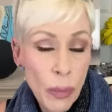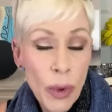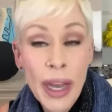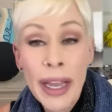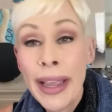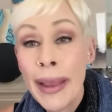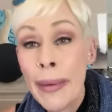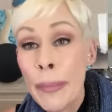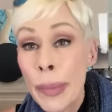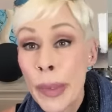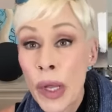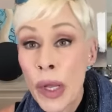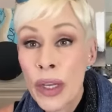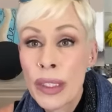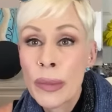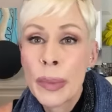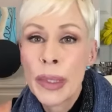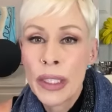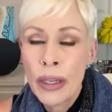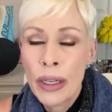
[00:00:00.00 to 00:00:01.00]
Well, I am
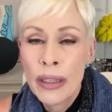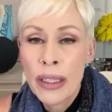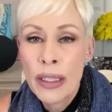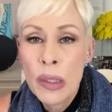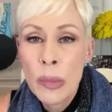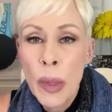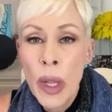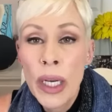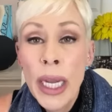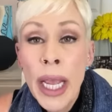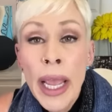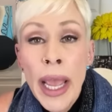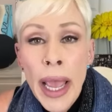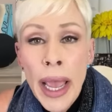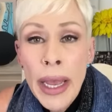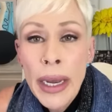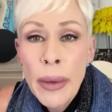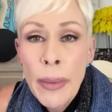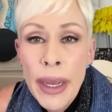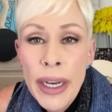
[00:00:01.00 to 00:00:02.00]
blonde, but not this blonde.
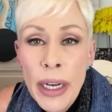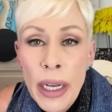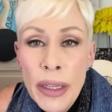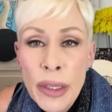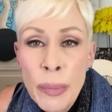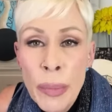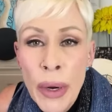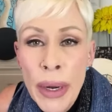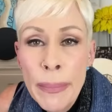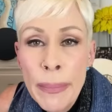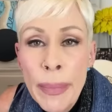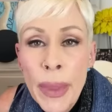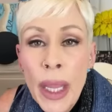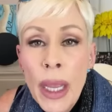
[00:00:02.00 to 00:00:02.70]
Anyway, not the point.